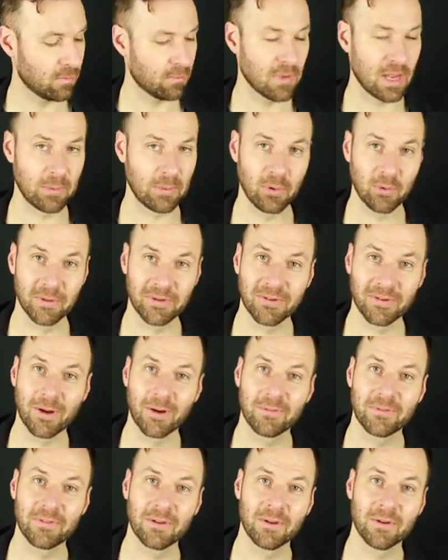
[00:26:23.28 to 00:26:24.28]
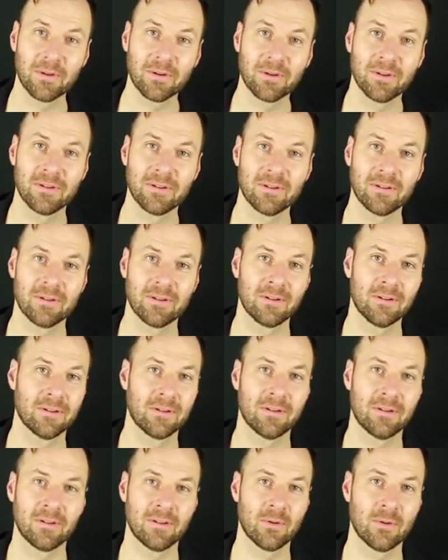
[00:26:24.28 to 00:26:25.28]
maybe resolve to
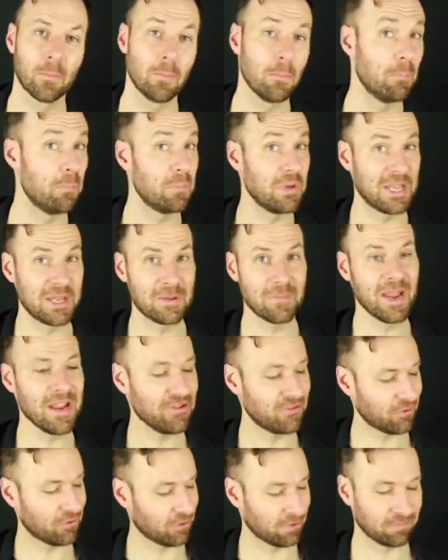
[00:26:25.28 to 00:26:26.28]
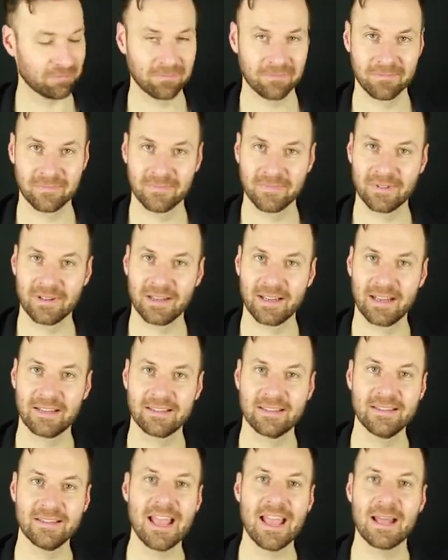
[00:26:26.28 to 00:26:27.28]
B major
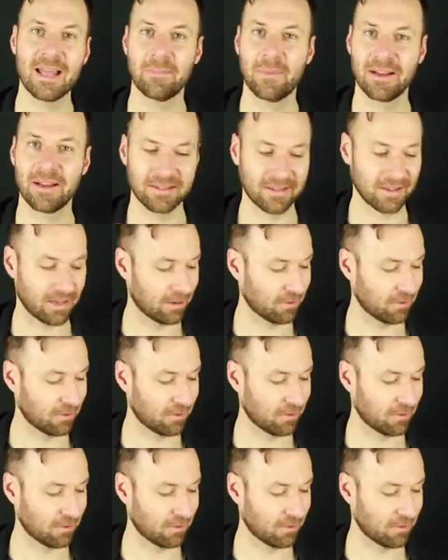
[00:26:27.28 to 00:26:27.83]
instead by